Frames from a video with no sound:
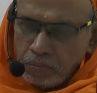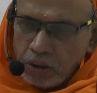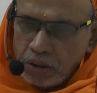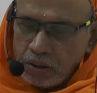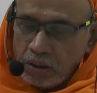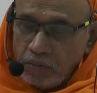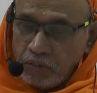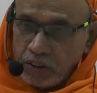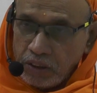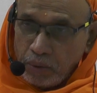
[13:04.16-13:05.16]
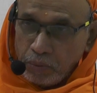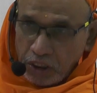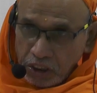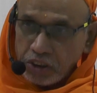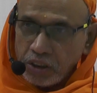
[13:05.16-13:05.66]
but
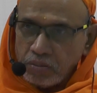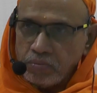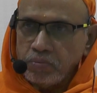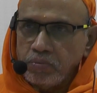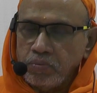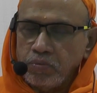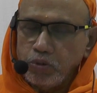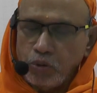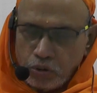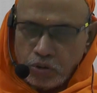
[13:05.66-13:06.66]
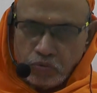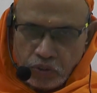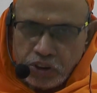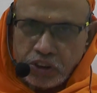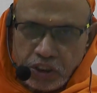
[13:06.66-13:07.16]
self-examination. You have to
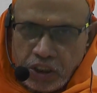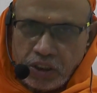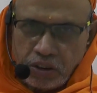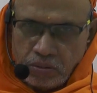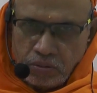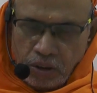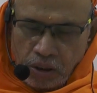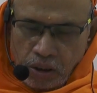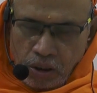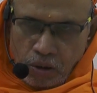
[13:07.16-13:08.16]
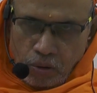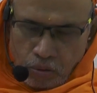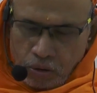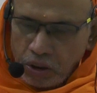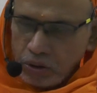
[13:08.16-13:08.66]
investigate.
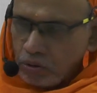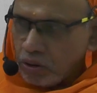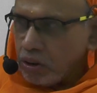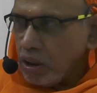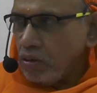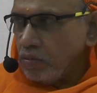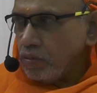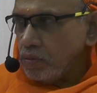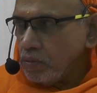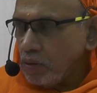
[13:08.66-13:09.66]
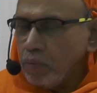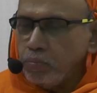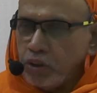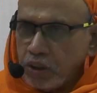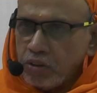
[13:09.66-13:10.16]
Look at yourself
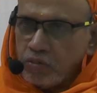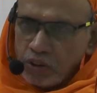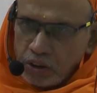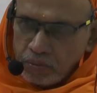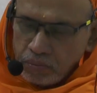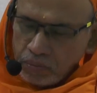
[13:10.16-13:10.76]
objectively.